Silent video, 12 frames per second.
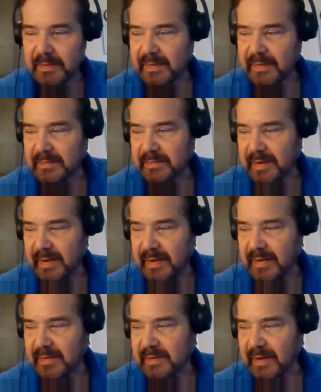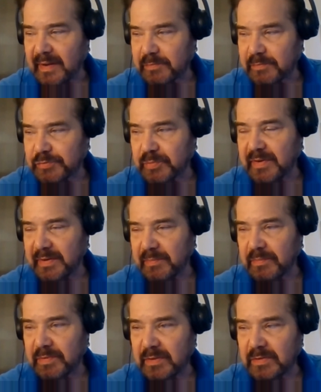And I was running
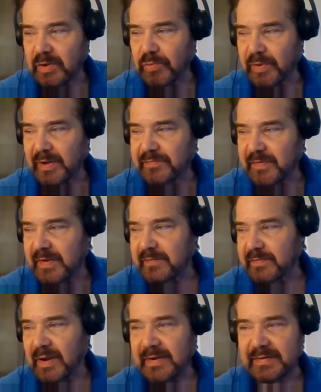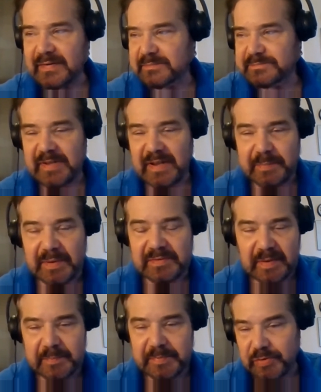a low grade fever. I didn't take my
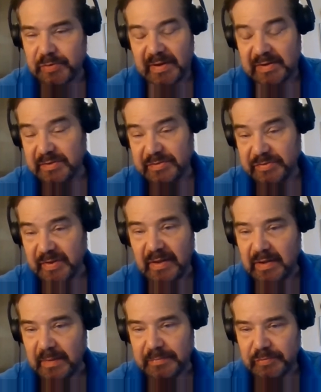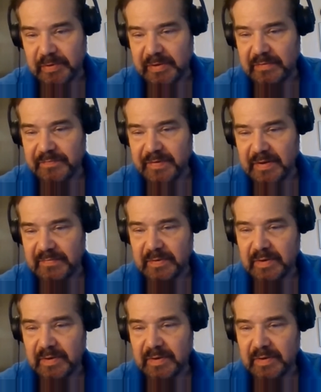temperature. I could just tell I was running a fever.